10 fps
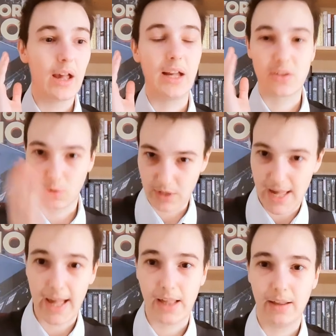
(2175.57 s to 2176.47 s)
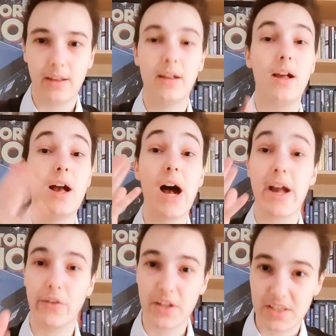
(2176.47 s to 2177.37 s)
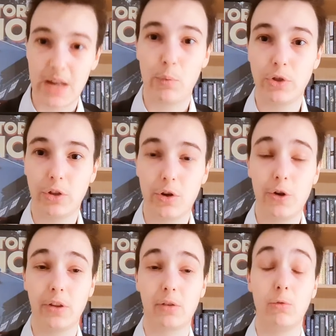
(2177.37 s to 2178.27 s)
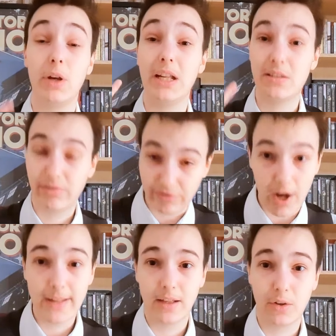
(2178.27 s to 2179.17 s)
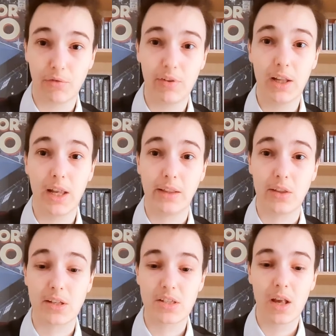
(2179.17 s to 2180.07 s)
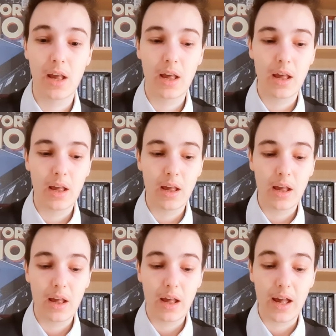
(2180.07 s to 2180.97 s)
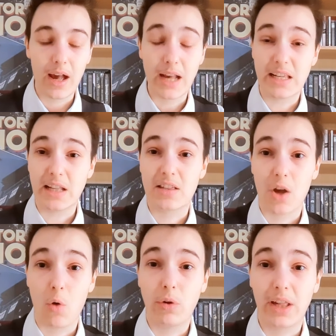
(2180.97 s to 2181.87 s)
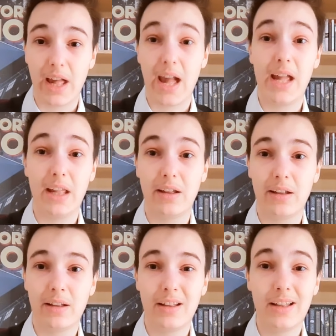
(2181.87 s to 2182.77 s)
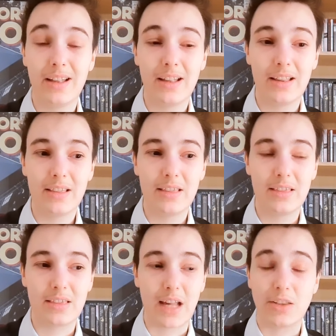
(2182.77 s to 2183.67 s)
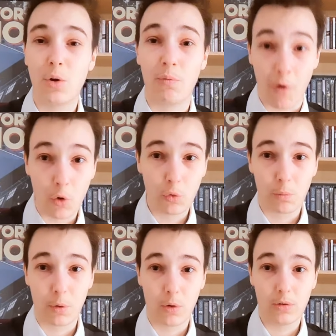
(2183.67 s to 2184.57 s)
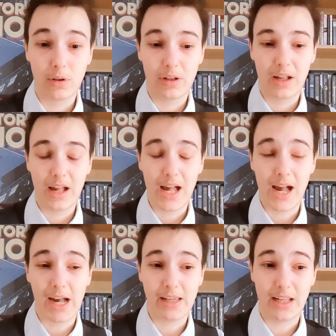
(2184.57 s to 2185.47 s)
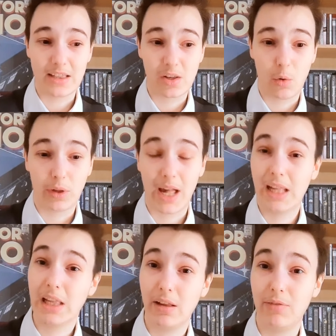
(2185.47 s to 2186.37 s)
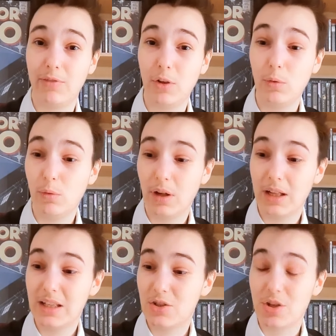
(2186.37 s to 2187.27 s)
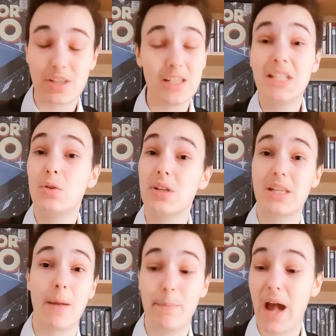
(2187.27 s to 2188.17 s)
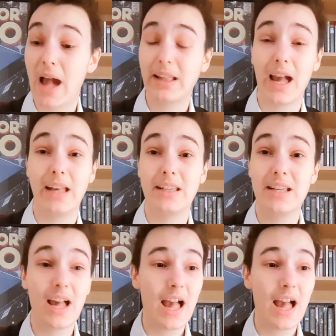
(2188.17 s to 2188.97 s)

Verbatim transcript: it's okay I understand what you're going through. It's fine that you feel like this. And it's okay that you're vulnerable. And it's okay if you just need to step back and